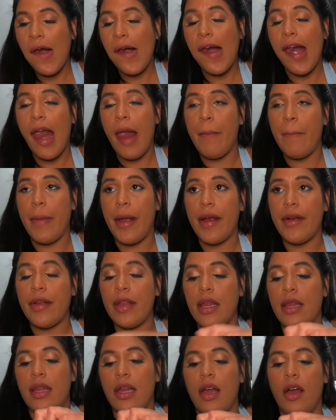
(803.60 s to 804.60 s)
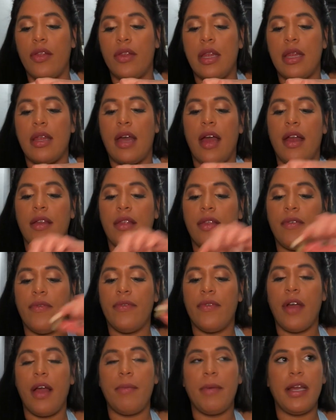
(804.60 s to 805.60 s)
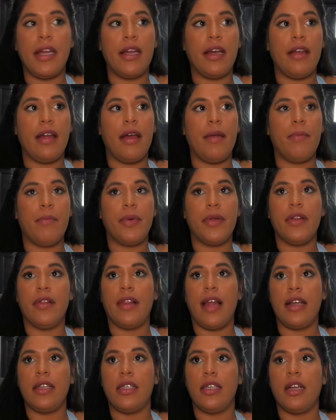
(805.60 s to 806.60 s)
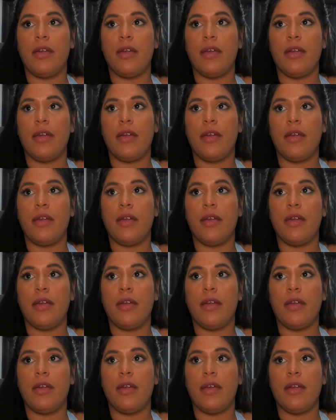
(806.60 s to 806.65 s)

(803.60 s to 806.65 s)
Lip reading: and buries it on the side of lights it